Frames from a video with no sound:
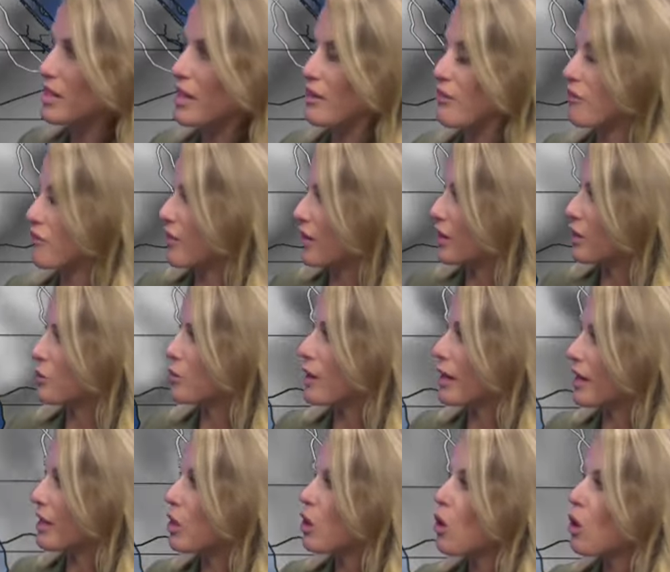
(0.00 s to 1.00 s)
kind of fade
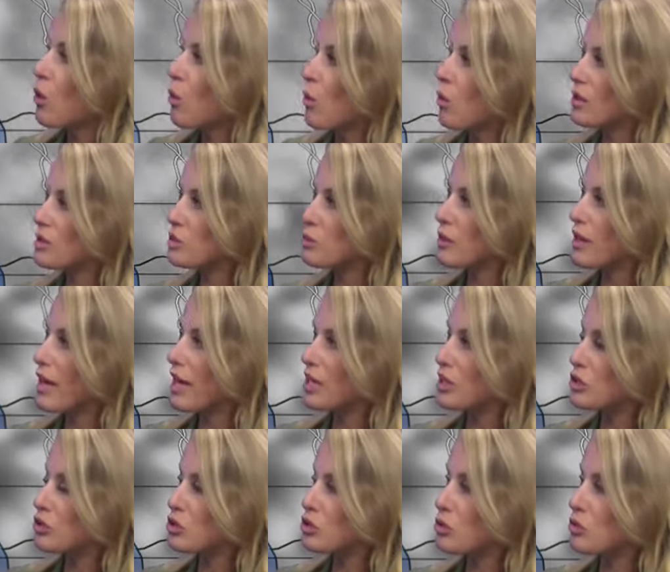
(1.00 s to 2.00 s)
away. Once we head
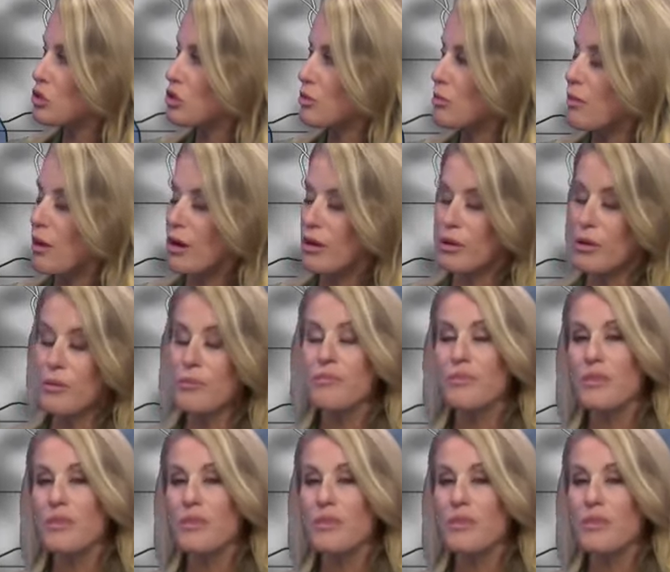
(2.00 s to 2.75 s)
into tomorrow,